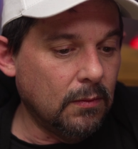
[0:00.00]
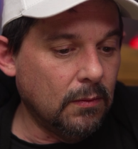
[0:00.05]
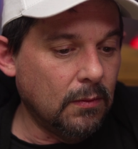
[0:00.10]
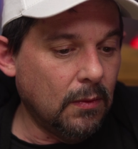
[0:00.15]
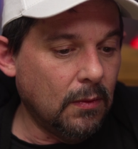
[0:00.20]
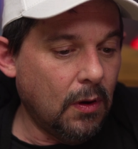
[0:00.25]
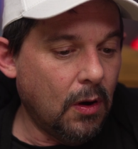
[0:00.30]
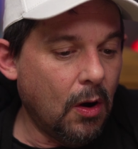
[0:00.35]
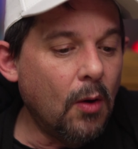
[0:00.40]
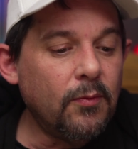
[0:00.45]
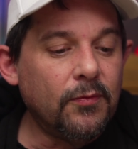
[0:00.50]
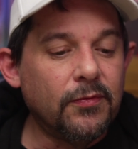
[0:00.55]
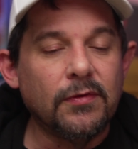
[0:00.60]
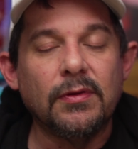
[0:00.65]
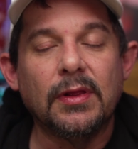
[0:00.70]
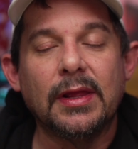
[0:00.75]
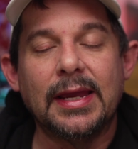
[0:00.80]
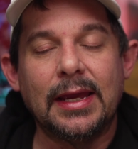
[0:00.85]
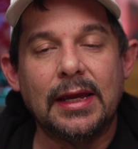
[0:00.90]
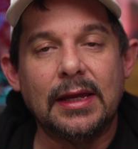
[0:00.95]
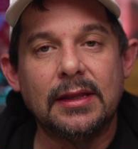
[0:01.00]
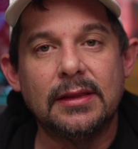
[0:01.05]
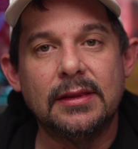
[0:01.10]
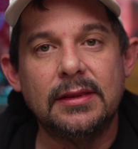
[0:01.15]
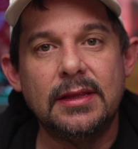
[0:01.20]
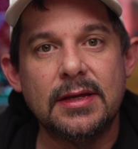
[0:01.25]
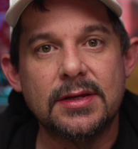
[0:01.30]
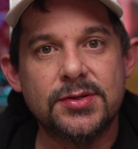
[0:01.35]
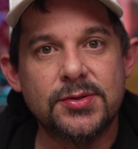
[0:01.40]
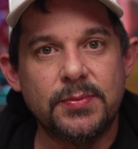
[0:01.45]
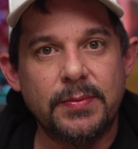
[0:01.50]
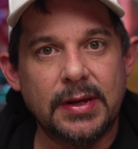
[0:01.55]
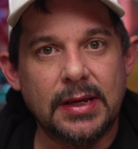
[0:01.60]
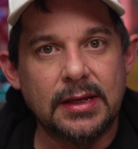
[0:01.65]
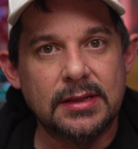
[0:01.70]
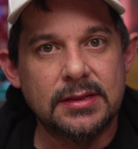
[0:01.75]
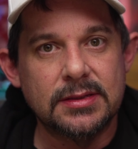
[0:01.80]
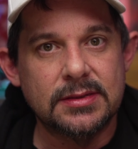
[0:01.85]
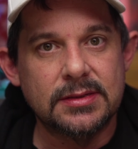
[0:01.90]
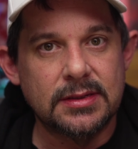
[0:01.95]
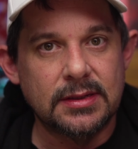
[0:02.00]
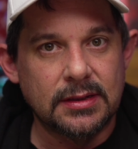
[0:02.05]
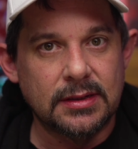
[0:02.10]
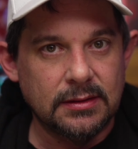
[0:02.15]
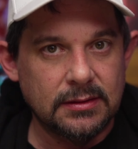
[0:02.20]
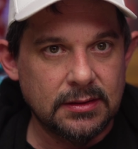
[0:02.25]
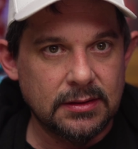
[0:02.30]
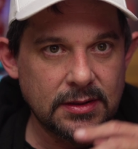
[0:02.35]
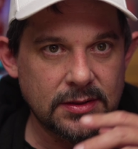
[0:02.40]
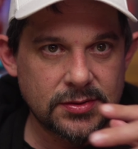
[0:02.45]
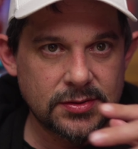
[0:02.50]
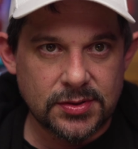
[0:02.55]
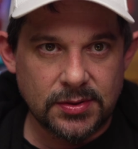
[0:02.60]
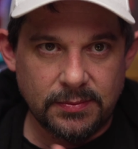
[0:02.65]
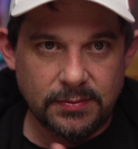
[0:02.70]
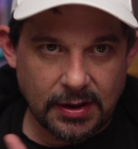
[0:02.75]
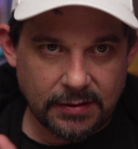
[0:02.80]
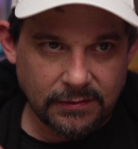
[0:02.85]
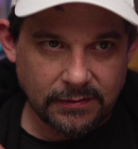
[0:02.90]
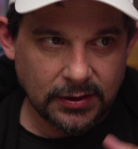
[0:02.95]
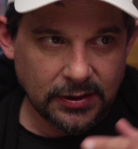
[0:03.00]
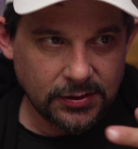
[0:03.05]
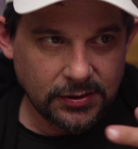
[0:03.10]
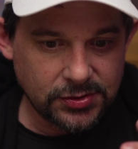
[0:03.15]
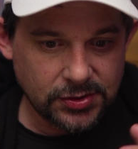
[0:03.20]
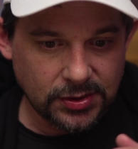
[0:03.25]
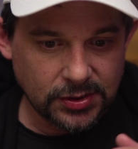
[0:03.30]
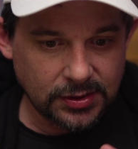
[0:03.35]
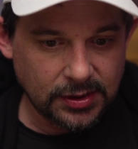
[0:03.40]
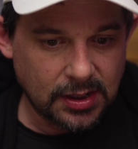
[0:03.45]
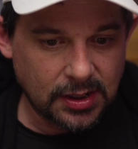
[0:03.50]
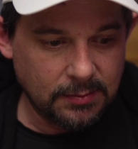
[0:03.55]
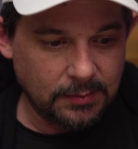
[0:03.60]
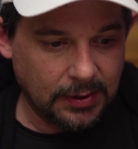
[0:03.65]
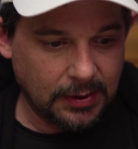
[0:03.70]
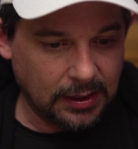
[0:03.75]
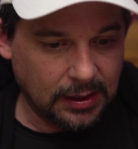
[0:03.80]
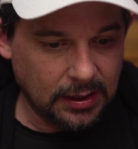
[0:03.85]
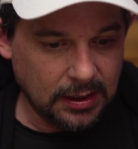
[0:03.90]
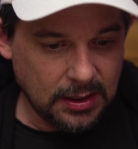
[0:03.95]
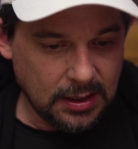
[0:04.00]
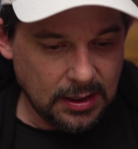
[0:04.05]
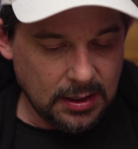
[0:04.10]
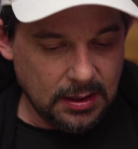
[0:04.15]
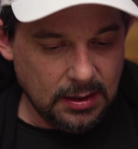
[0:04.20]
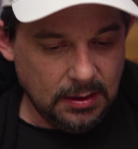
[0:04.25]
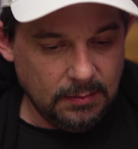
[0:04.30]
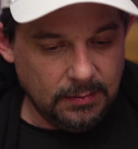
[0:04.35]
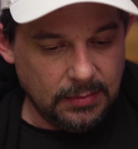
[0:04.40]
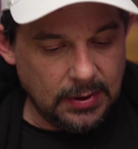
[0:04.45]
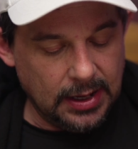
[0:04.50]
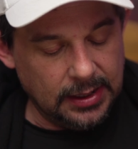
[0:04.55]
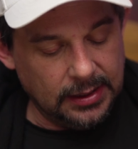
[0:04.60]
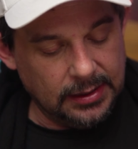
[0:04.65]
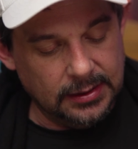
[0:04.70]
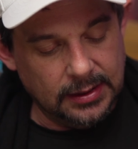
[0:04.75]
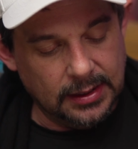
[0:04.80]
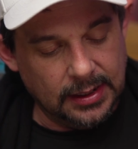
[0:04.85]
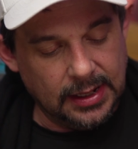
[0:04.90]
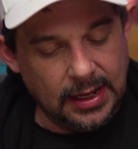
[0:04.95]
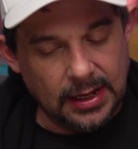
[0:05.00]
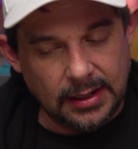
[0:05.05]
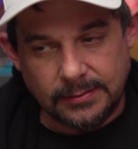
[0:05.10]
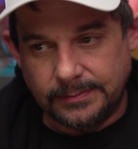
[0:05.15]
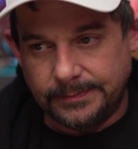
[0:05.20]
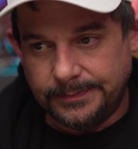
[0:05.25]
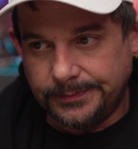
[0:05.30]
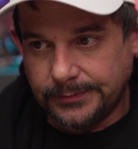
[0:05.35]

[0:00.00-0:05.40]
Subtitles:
hopefully this means that there's some evolution coming. But again,